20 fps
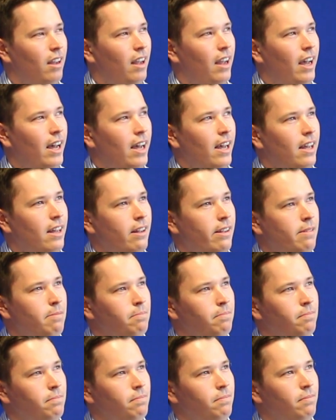I
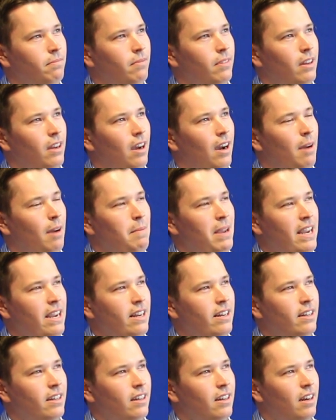
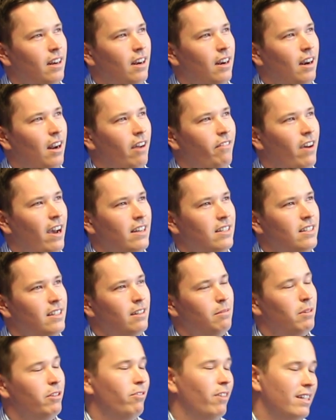mean,
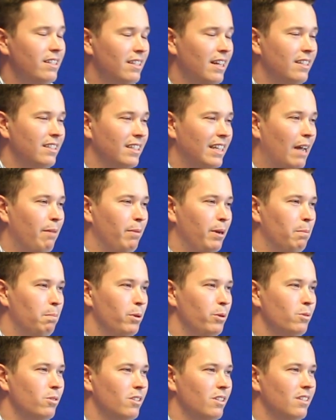my friends had to get me a
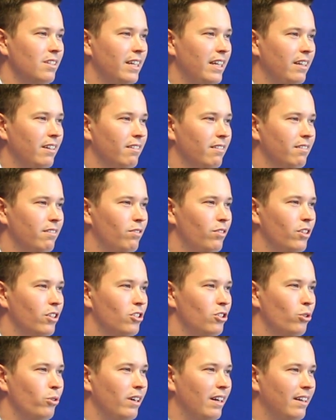booster seat for the
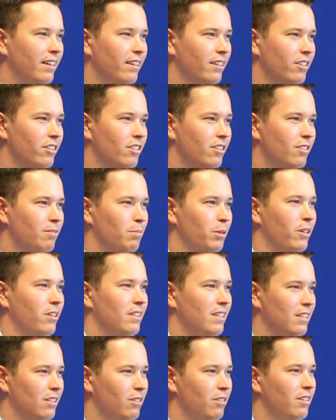toilet because
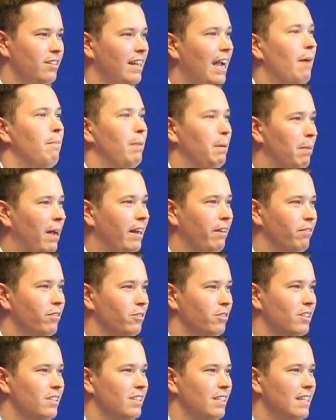it can be
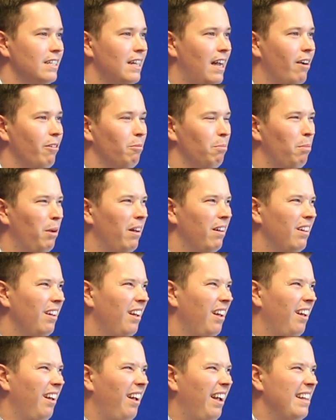painful to sit down, but
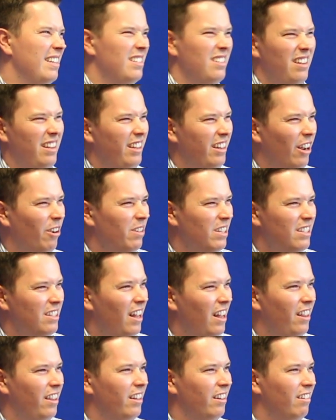it's
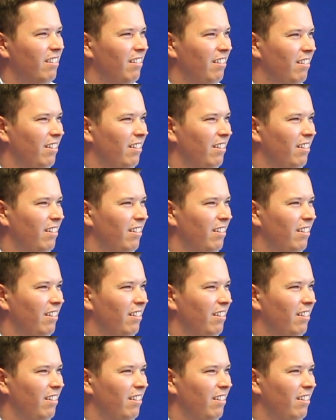nothing